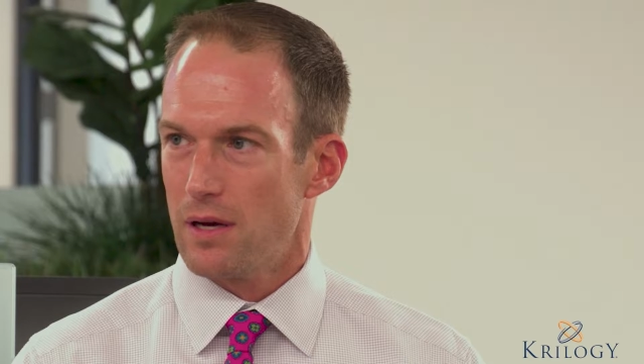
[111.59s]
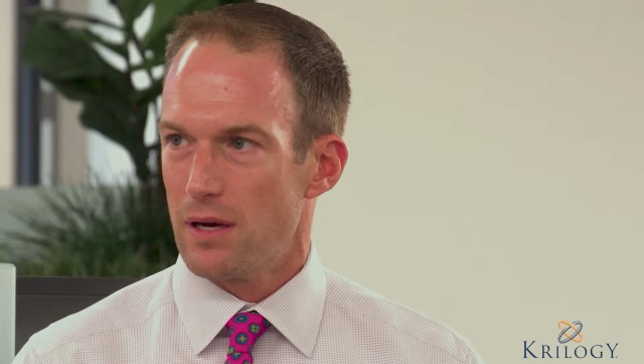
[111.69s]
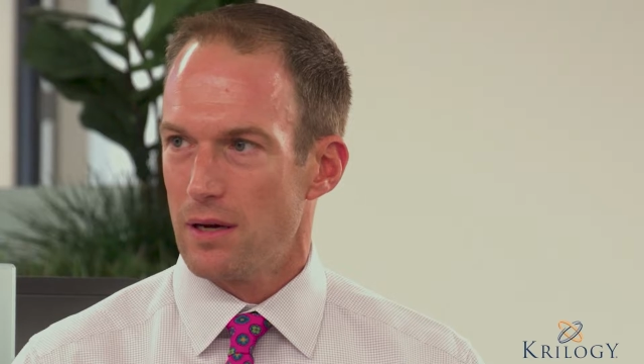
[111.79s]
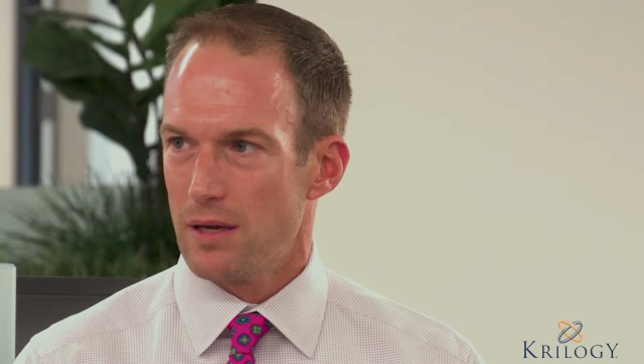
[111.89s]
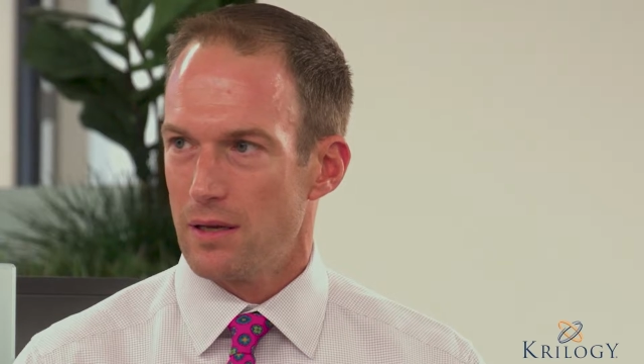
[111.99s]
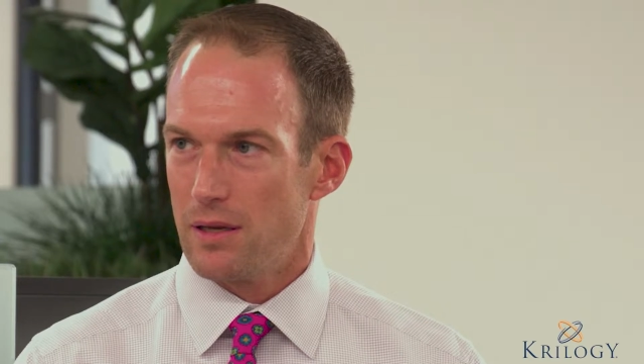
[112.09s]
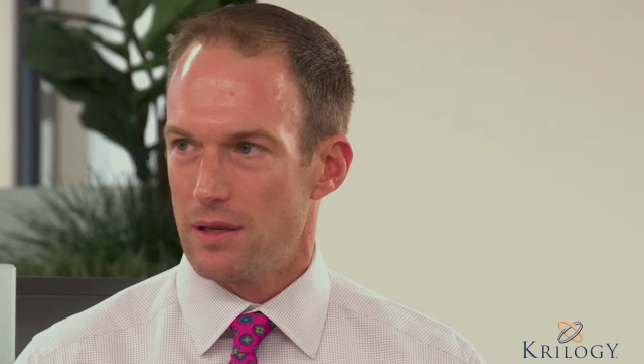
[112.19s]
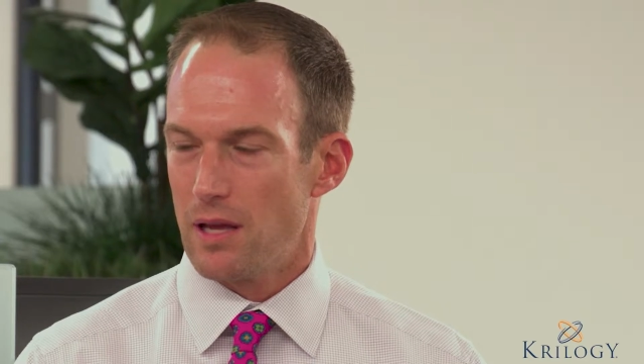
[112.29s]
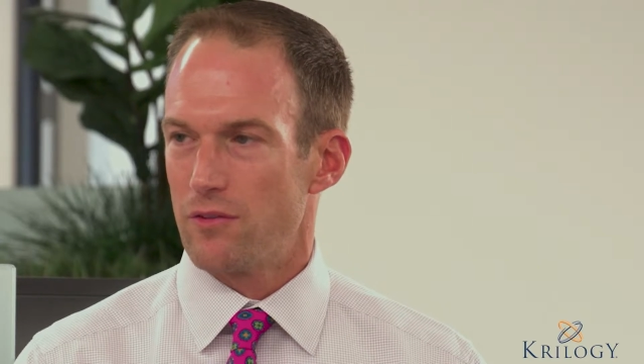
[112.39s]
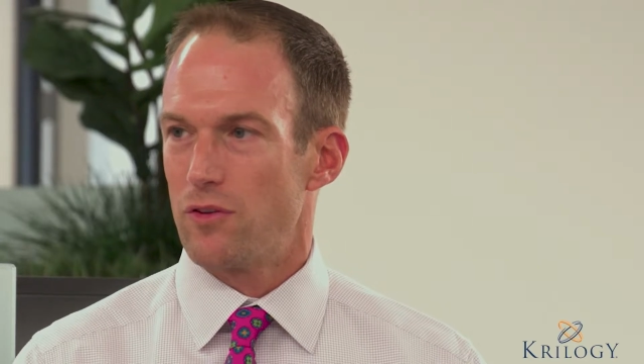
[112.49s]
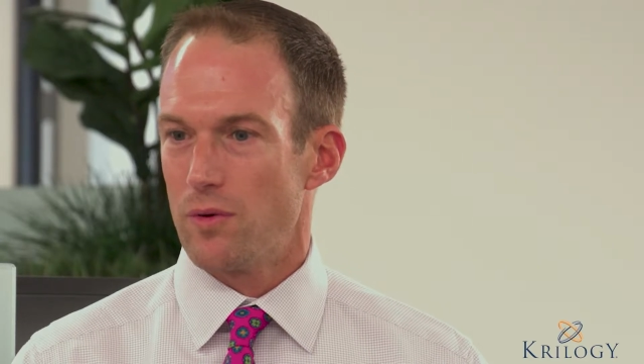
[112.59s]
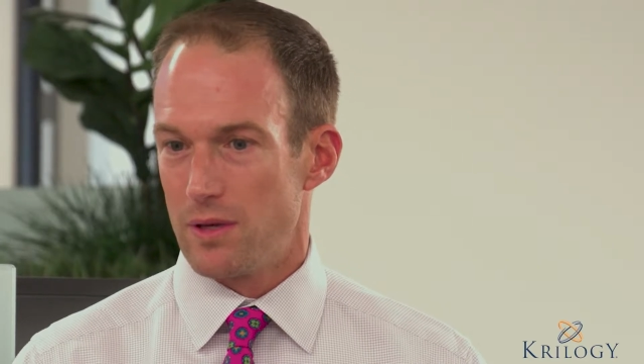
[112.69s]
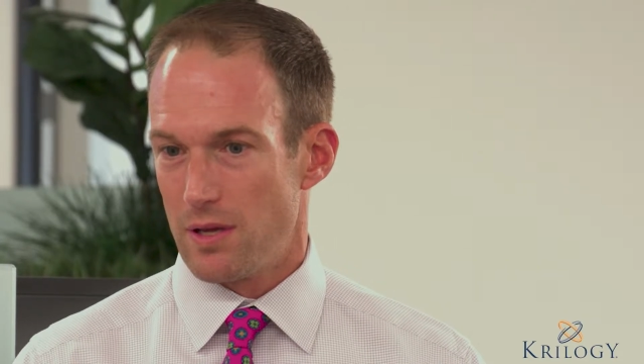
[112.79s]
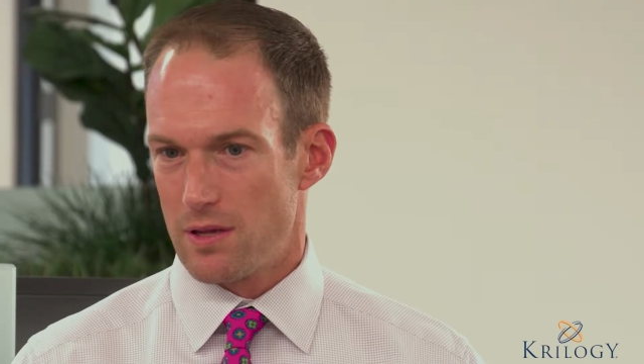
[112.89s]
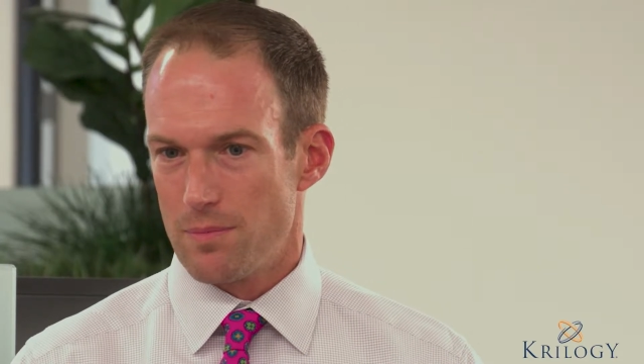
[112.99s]
and tends to
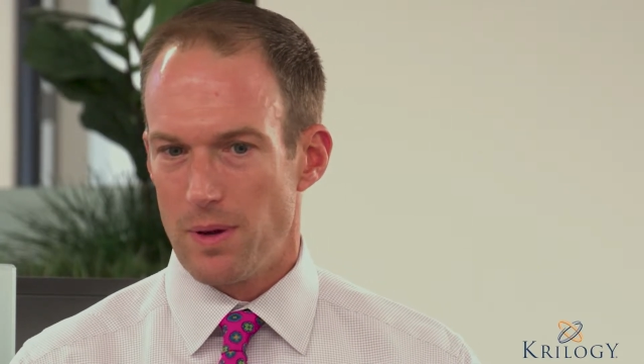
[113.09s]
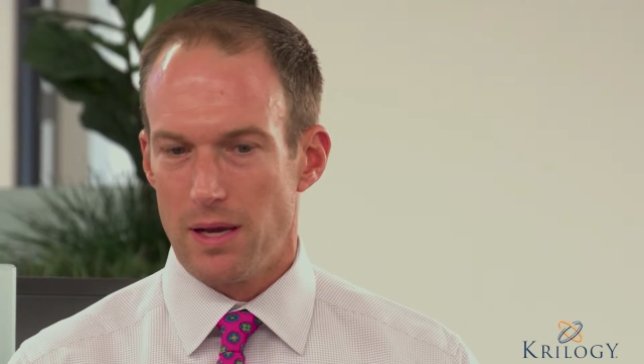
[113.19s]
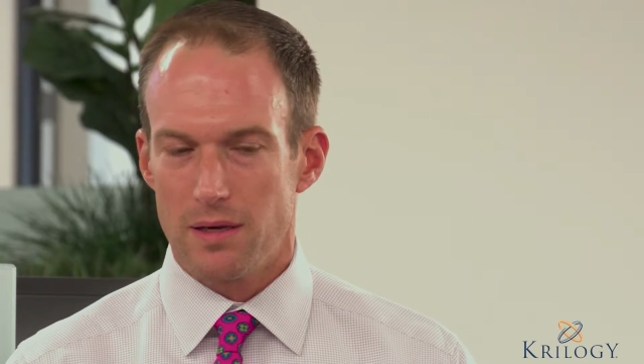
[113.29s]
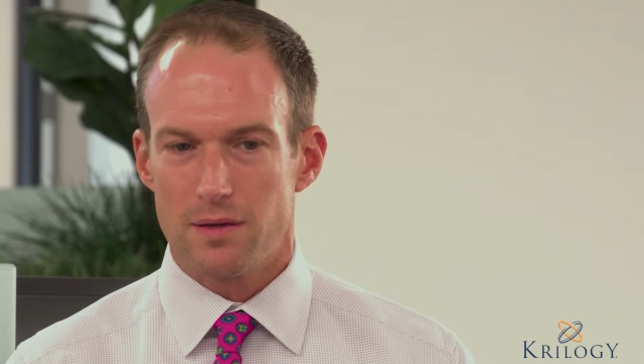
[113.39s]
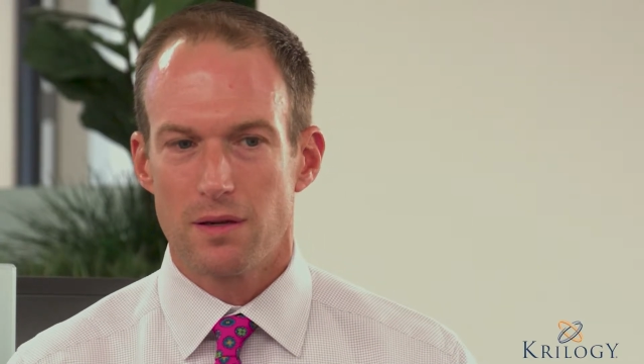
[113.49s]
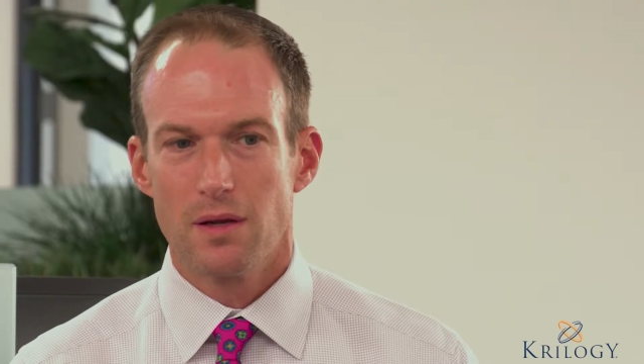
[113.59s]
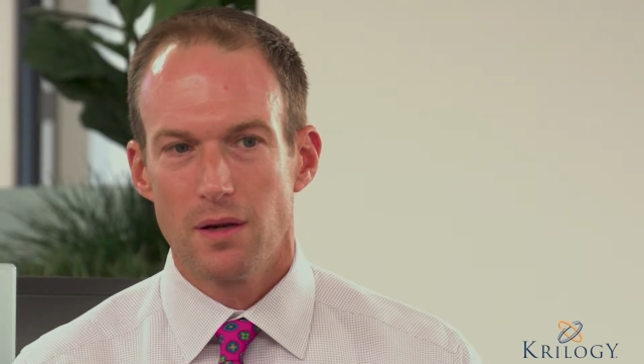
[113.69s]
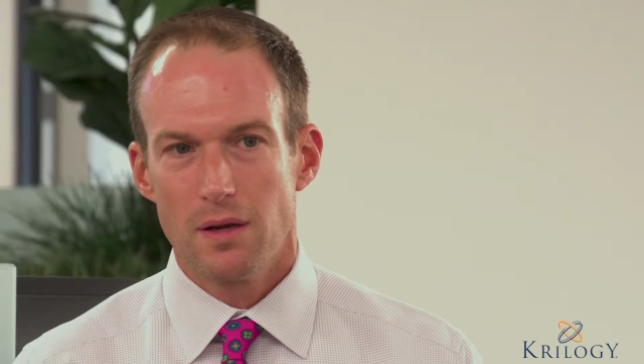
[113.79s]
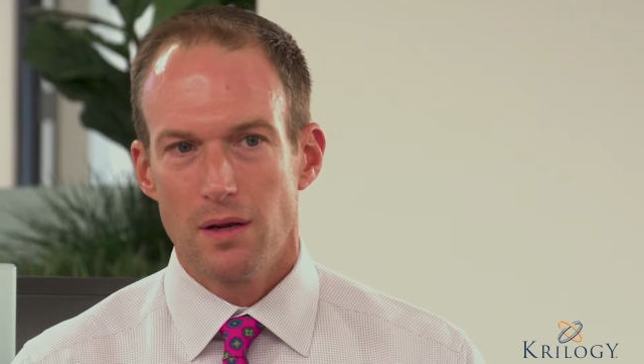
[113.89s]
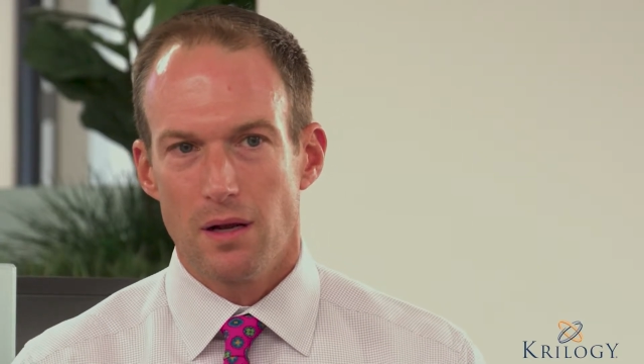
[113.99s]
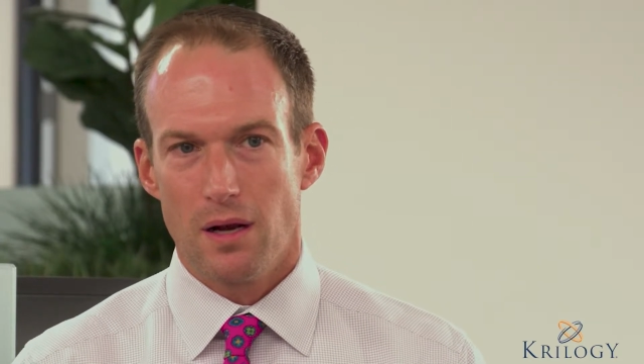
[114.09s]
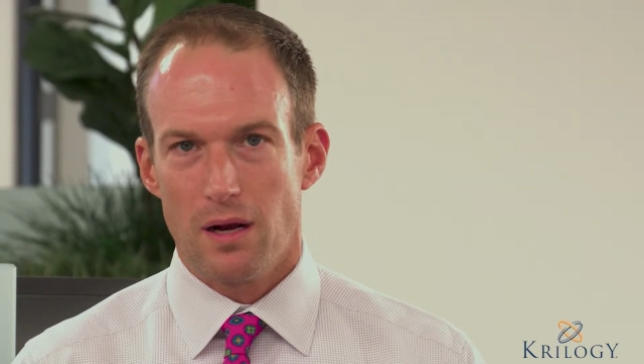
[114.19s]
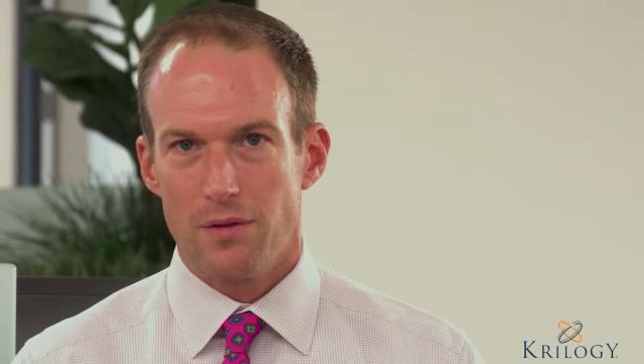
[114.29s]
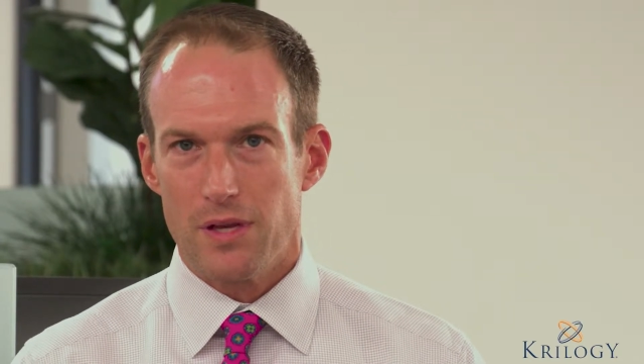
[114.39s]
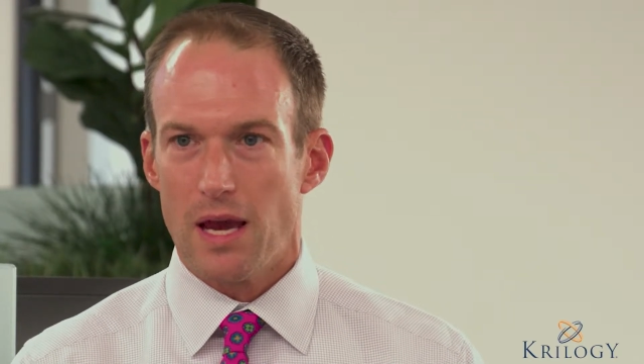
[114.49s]
anticipate the